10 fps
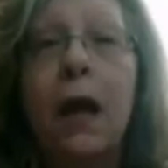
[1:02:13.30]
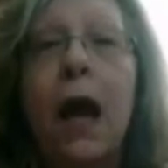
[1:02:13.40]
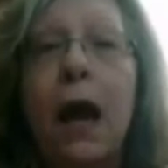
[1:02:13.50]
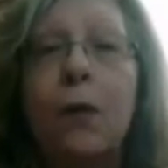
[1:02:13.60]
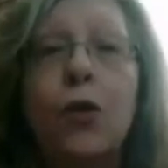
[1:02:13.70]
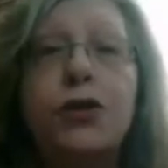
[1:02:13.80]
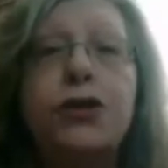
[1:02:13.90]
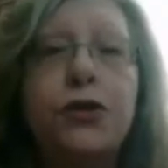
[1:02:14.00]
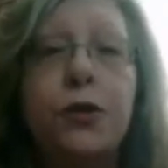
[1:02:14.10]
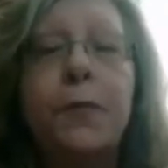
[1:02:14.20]
I
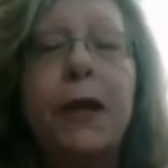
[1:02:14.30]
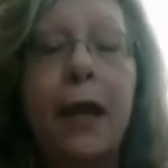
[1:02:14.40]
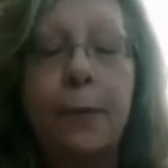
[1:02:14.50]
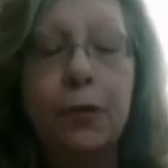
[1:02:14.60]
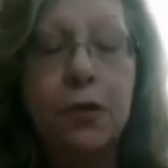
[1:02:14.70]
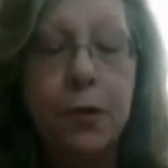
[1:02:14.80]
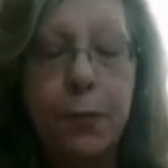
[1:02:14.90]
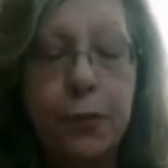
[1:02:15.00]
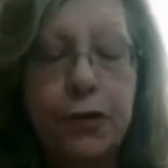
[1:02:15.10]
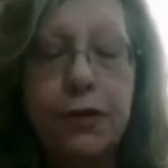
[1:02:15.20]
want you to be able to
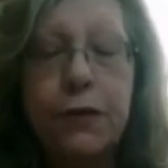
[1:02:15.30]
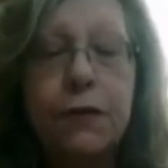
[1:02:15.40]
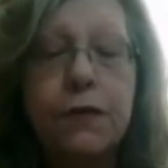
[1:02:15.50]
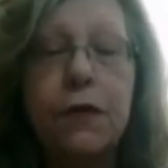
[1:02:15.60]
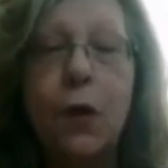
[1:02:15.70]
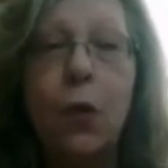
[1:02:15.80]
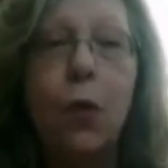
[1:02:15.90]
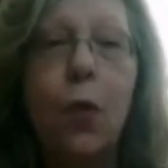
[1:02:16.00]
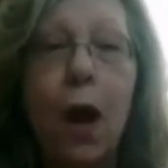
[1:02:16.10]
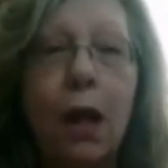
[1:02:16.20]
produce the
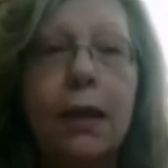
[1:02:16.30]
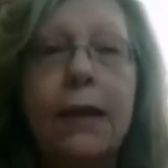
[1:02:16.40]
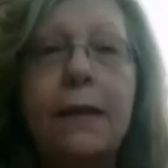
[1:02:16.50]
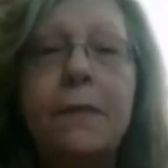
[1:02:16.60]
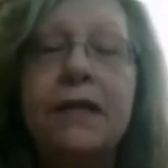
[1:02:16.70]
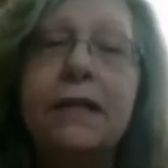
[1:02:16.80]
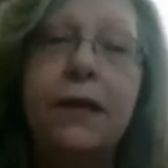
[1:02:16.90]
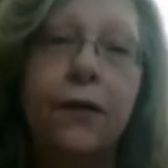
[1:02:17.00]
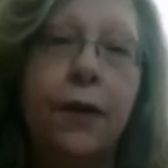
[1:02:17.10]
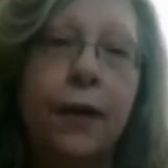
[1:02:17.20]
quality
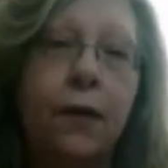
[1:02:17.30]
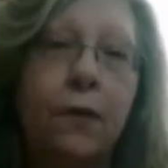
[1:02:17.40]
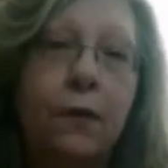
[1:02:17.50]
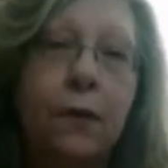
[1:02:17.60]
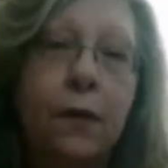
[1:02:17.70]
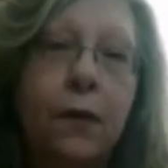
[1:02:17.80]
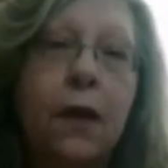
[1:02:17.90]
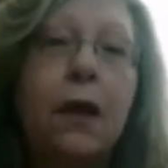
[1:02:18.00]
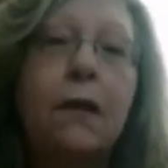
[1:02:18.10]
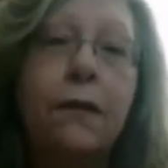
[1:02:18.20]
material
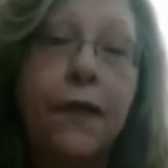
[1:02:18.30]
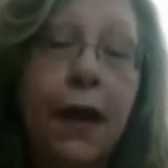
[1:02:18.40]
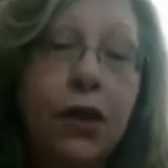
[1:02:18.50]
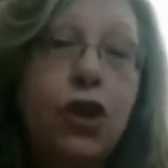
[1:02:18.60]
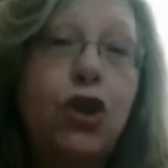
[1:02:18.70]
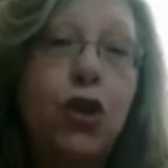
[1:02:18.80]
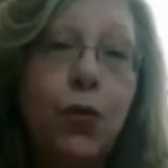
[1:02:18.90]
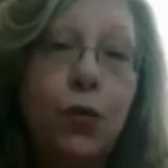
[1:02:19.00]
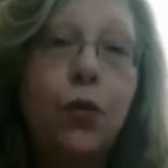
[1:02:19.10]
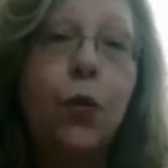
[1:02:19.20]
that you
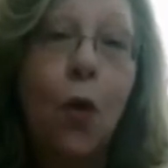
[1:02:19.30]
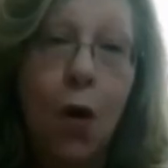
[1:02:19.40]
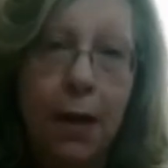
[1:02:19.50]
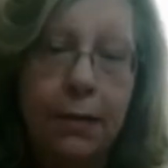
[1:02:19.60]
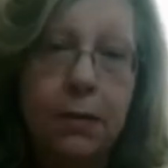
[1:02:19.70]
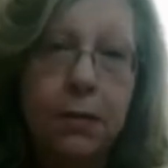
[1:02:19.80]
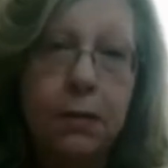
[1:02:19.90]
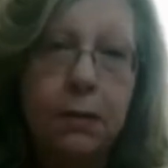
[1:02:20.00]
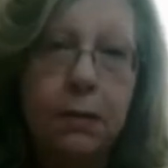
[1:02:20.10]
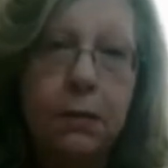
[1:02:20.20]
want,
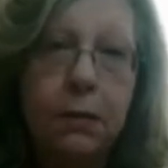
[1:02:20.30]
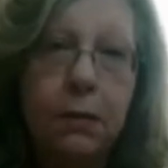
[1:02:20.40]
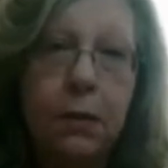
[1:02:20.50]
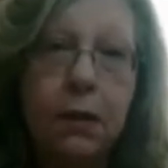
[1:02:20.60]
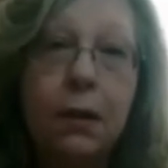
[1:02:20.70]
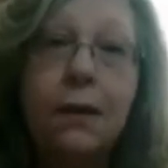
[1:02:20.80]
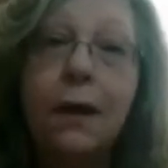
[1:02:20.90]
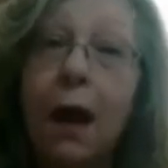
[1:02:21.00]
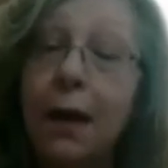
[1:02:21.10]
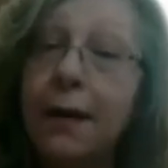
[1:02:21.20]

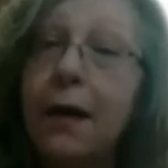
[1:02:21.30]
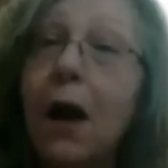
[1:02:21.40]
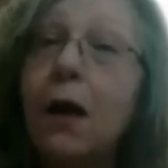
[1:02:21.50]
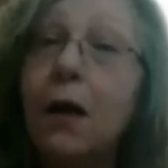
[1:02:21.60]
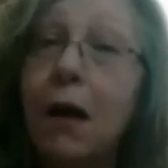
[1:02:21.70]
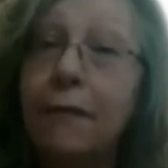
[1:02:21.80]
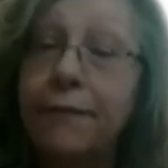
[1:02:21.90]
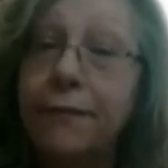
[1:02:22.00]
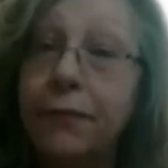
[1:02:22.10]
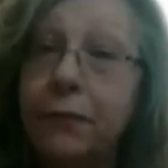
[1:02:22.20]
not a knockoff.